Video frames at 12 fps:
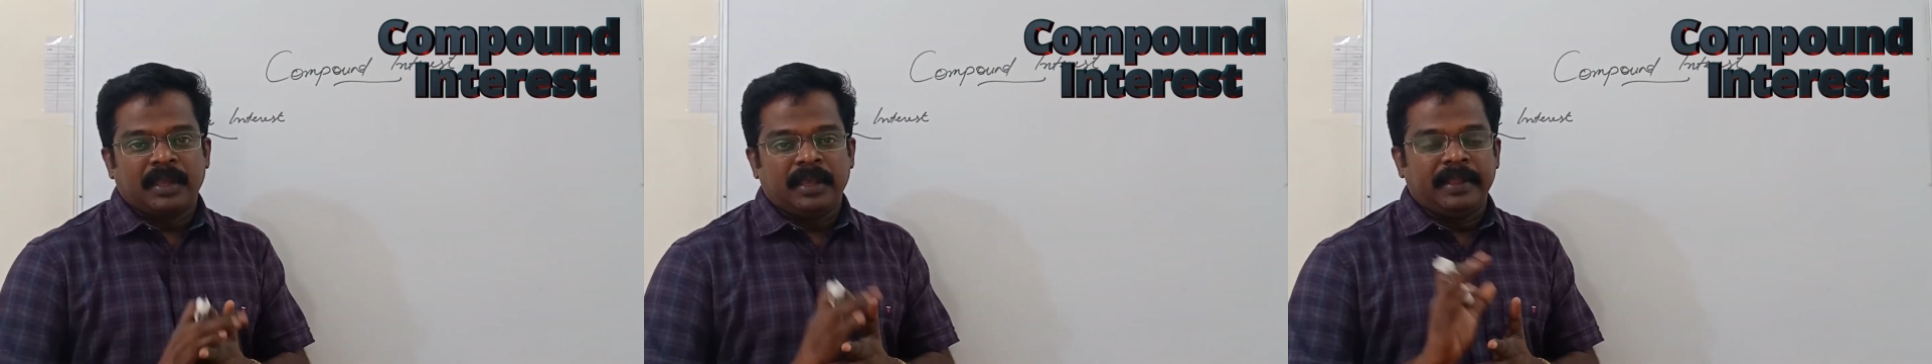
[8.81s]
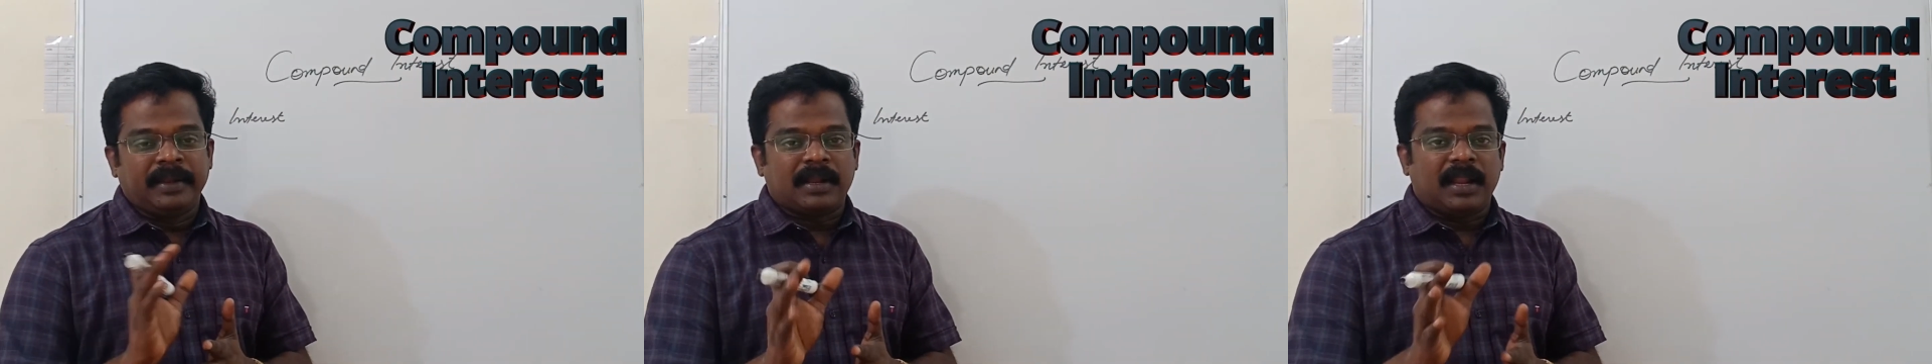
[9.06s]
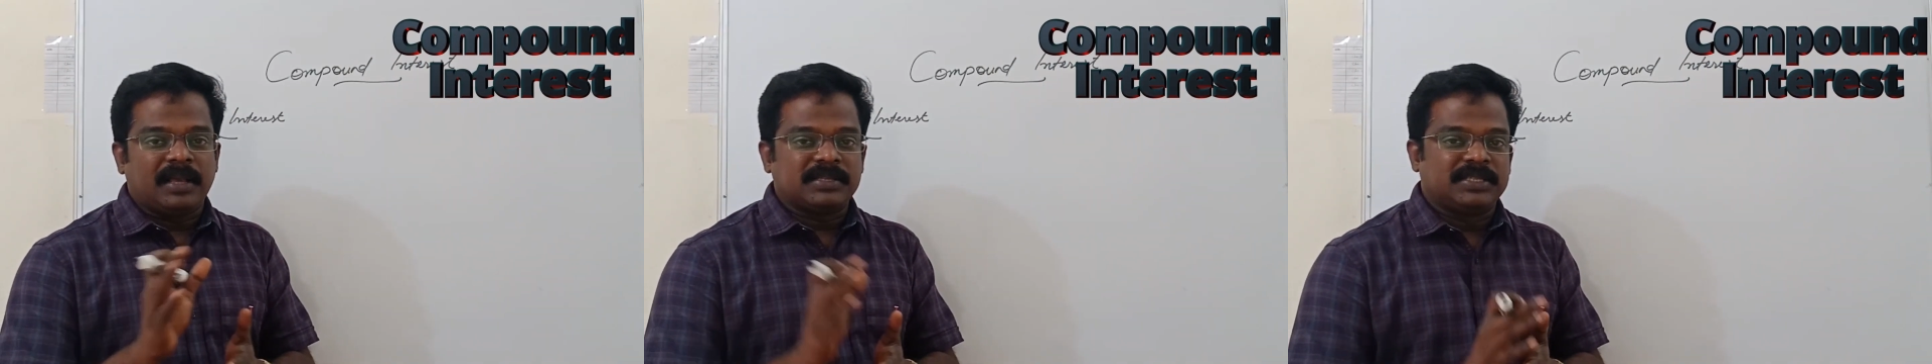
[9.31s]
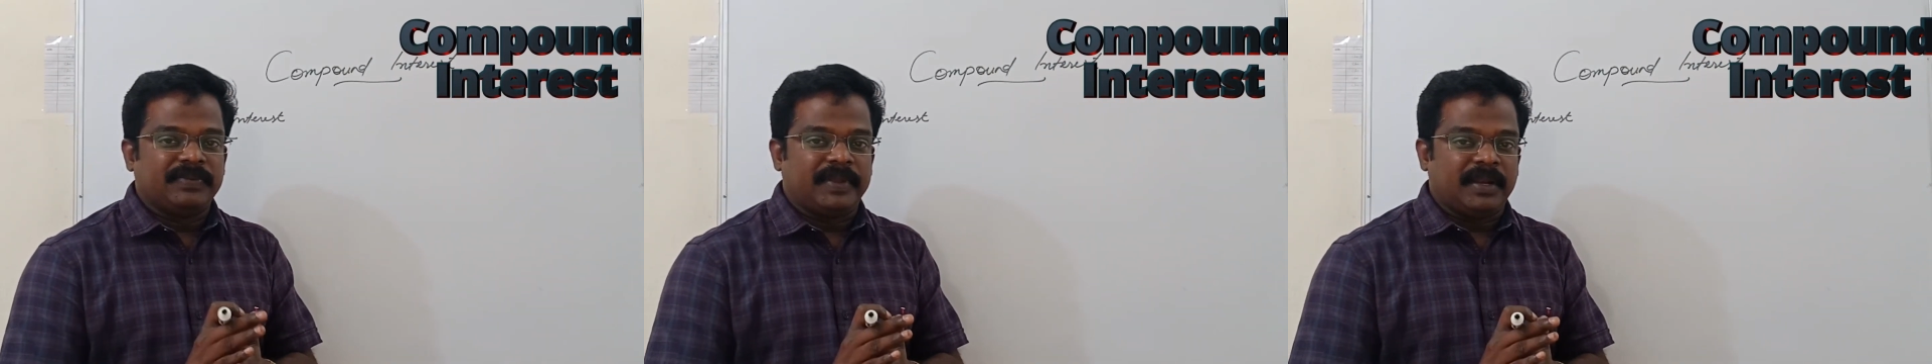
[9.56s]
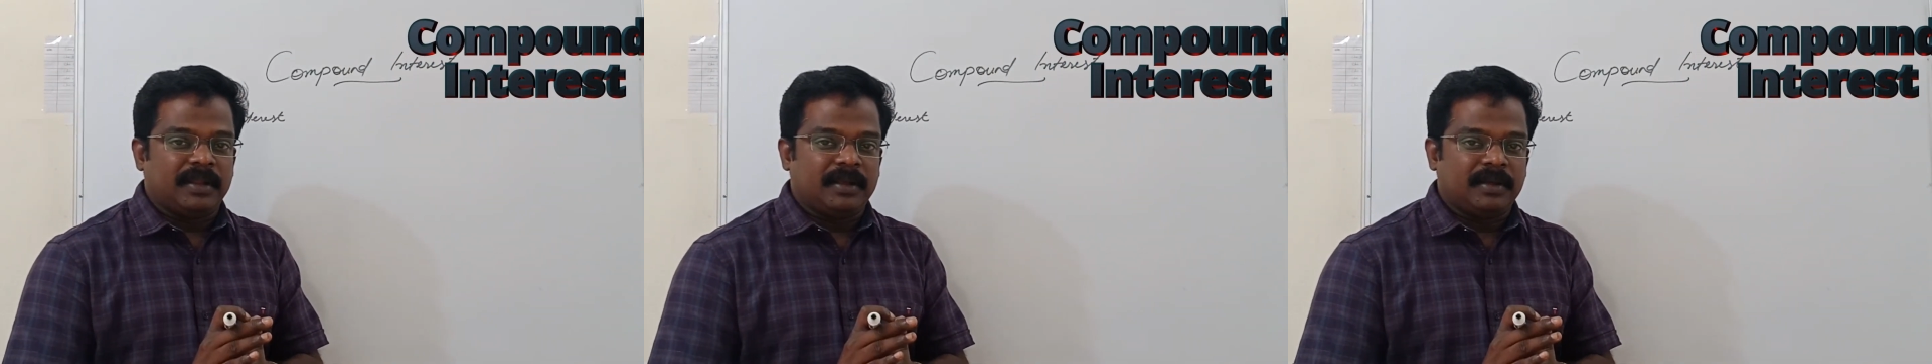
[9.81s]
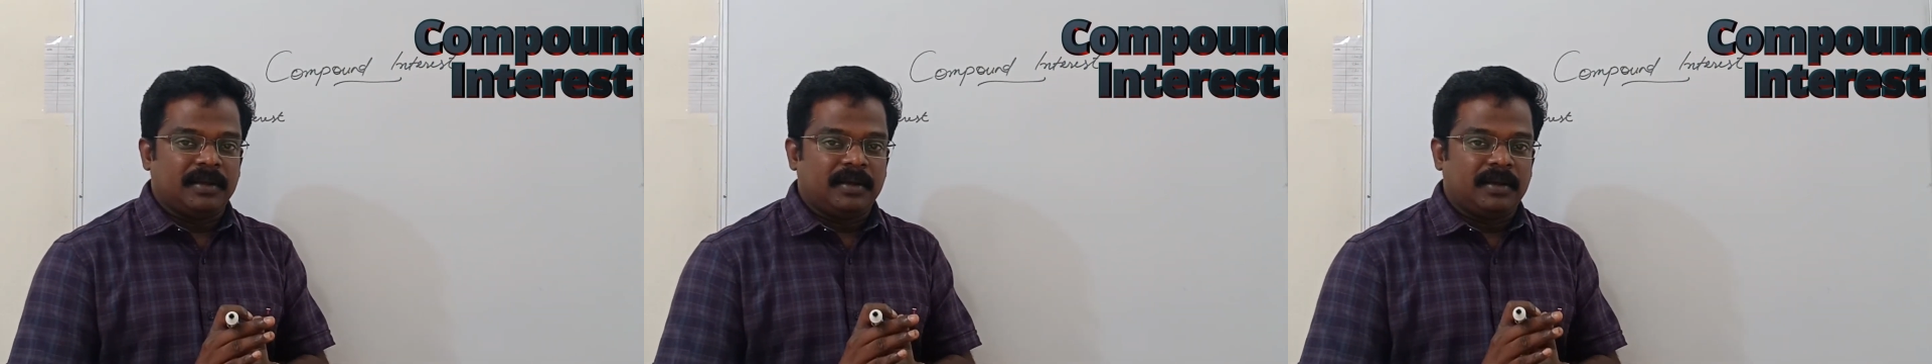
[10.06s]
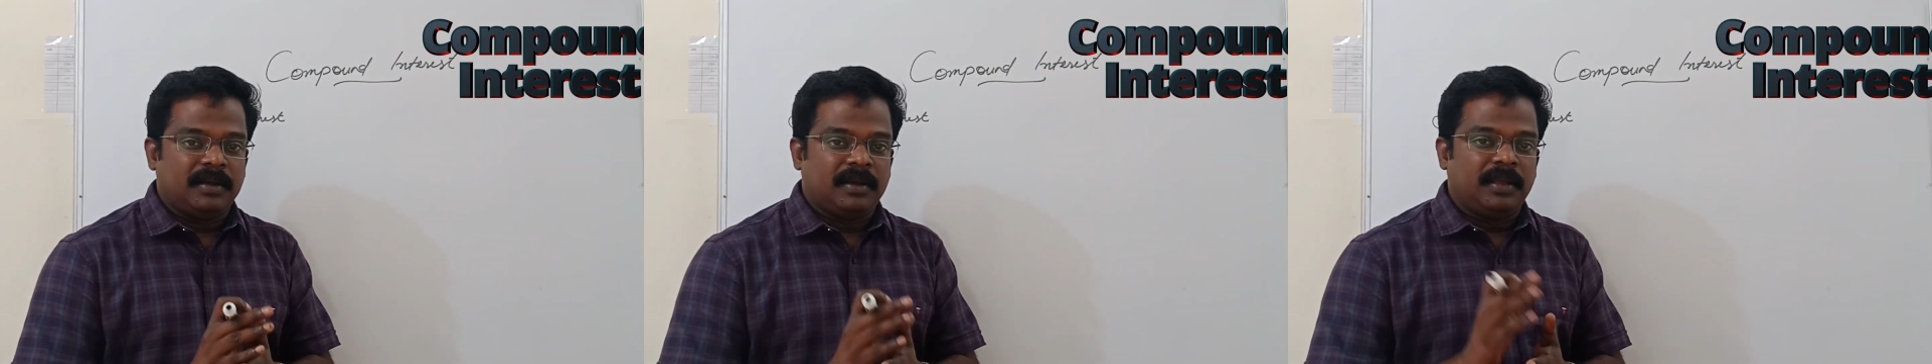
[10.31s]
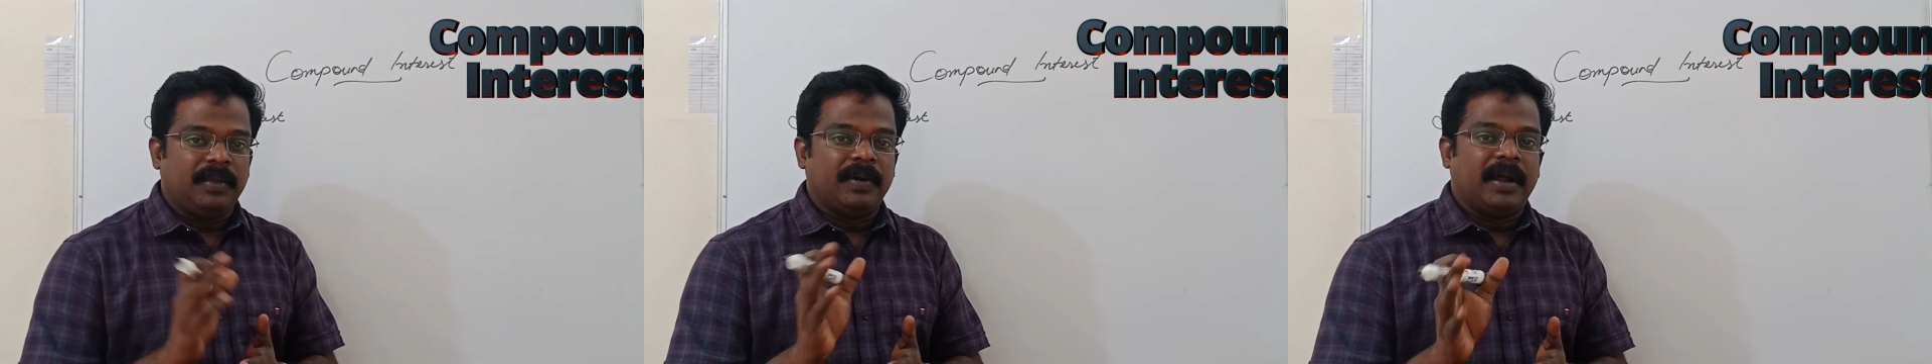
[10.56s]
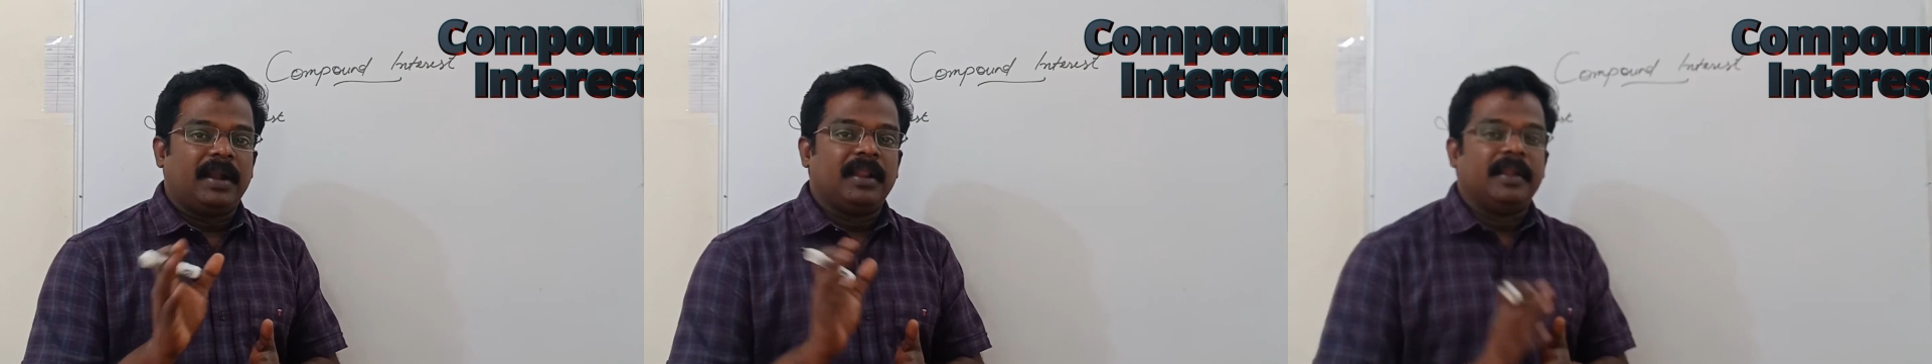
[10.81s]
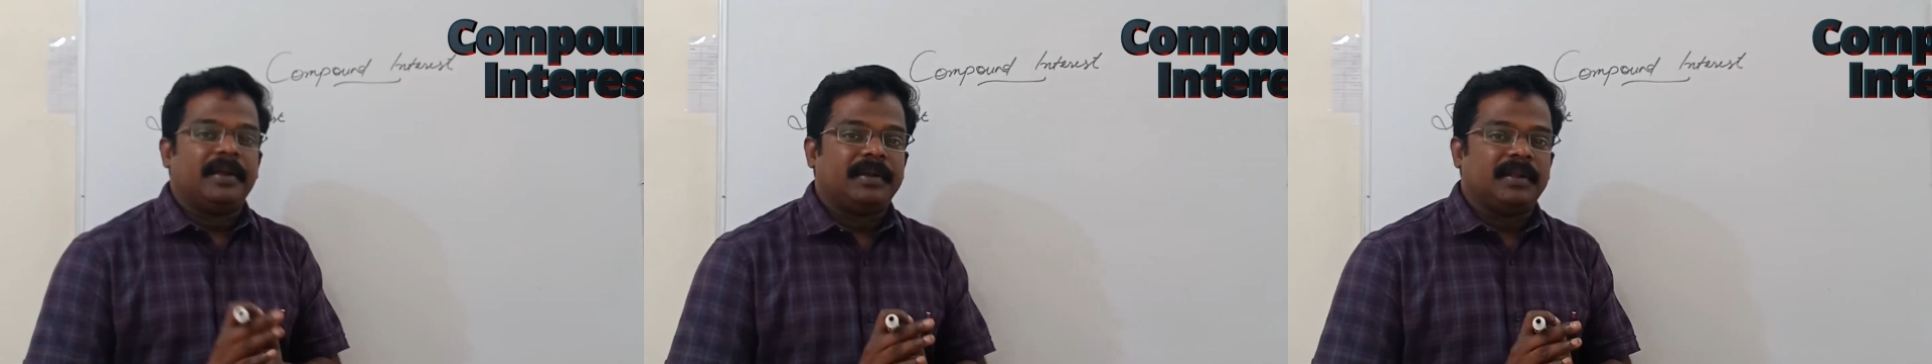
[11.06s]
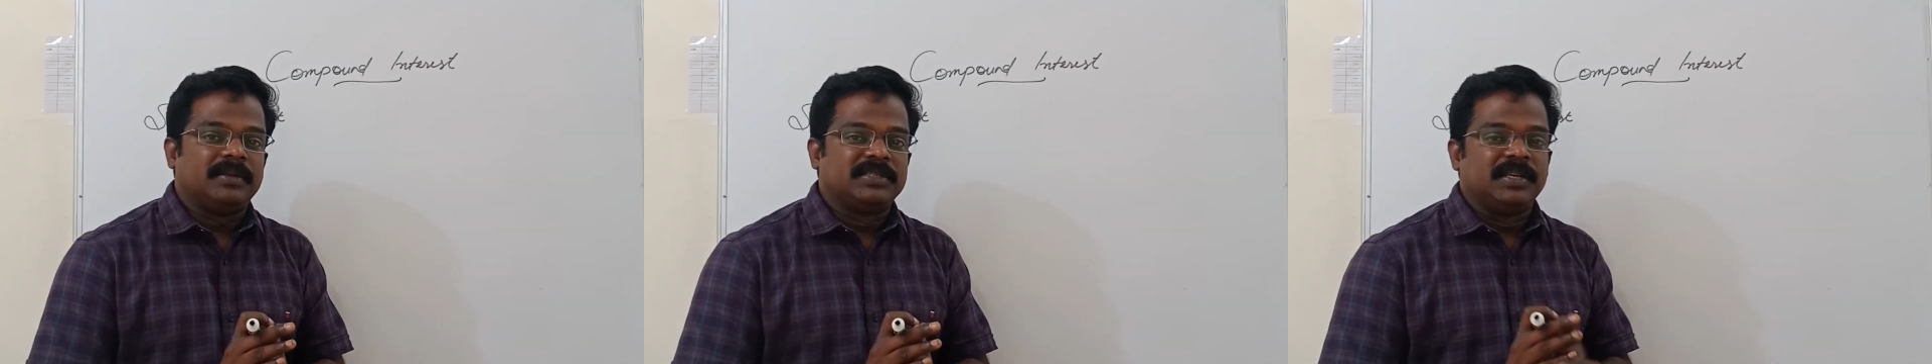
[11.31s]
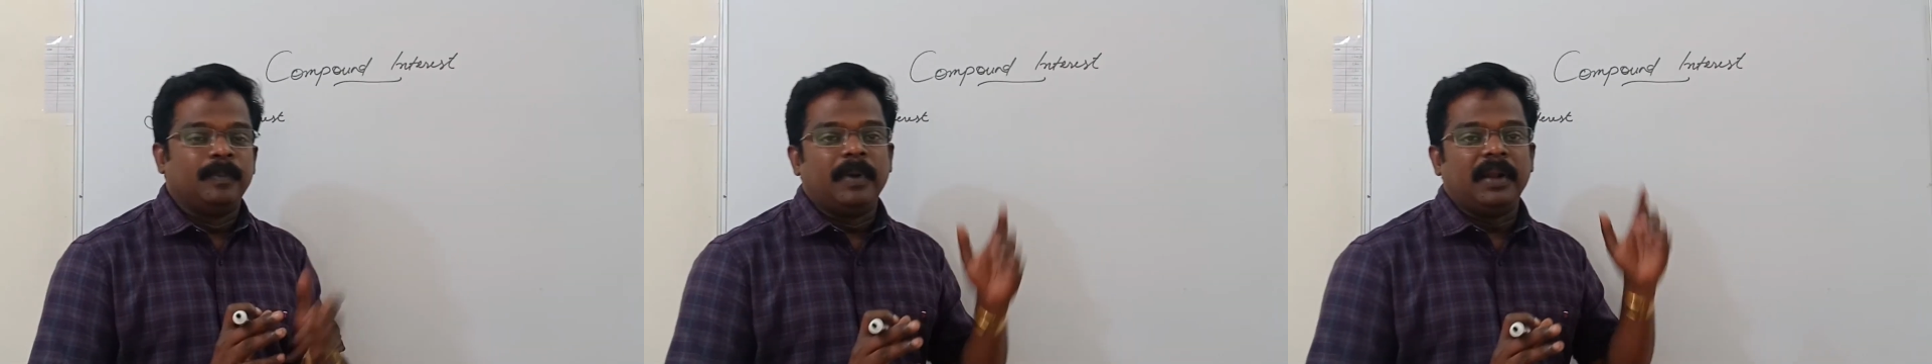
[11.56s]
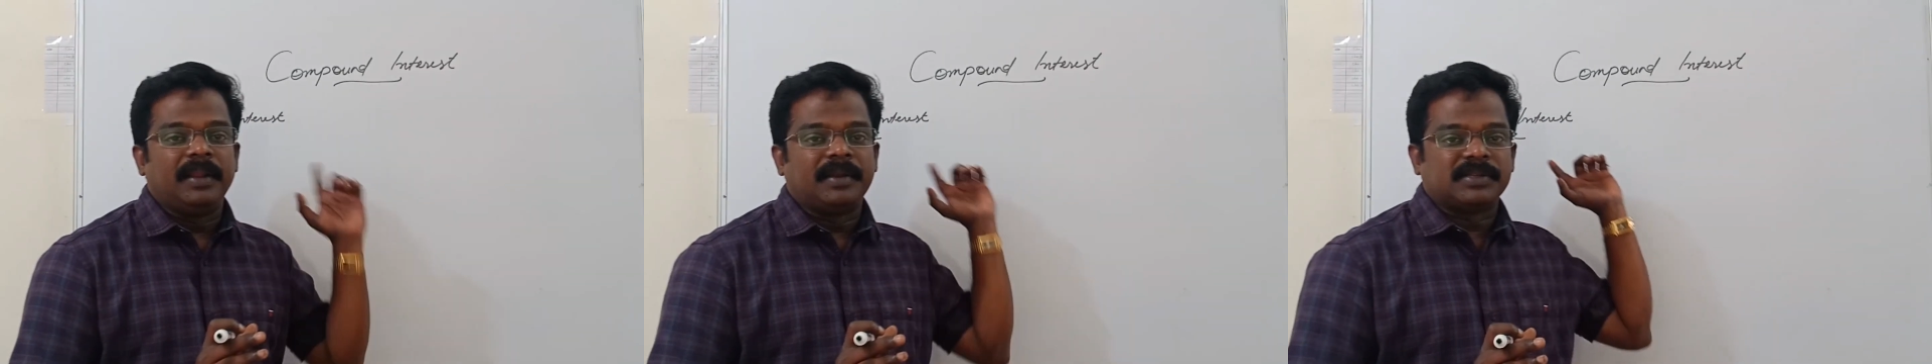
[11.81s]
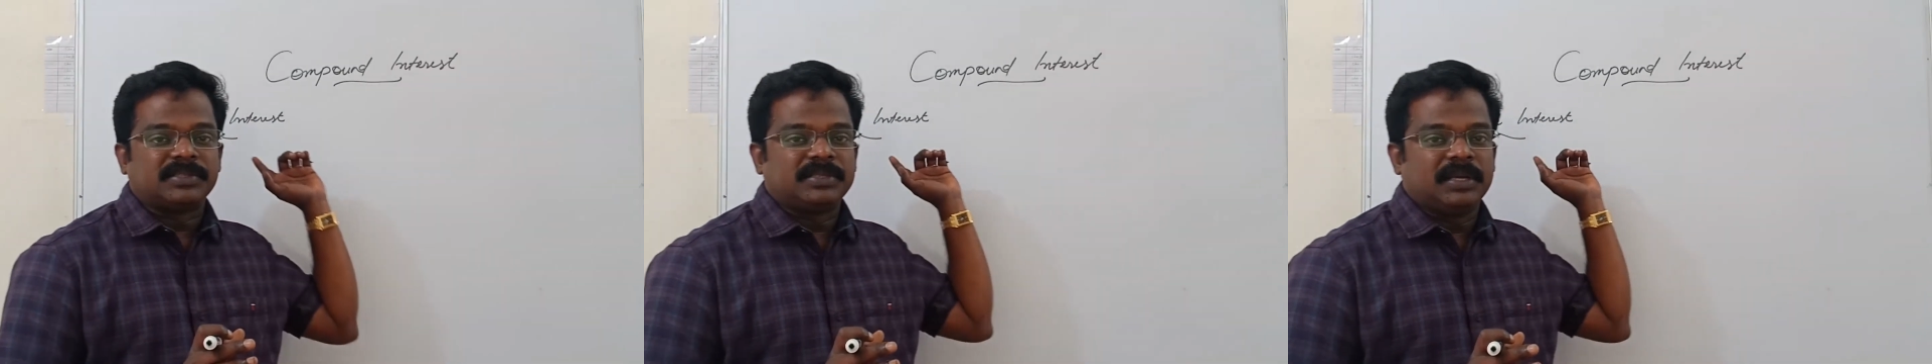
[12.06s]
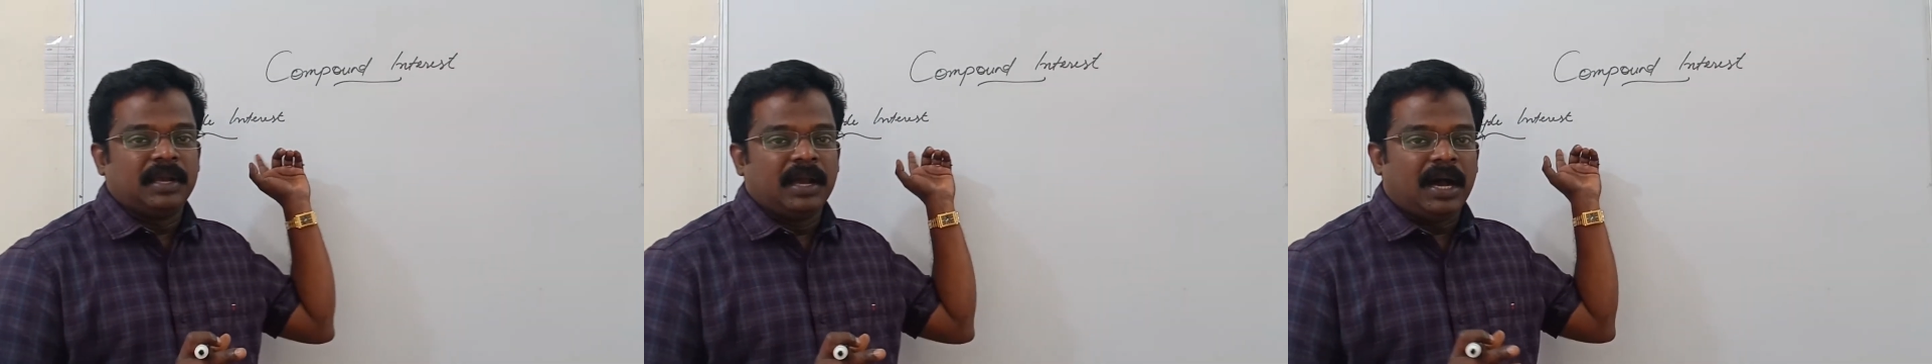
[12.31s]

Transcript: In class 7, you had learned simple interest.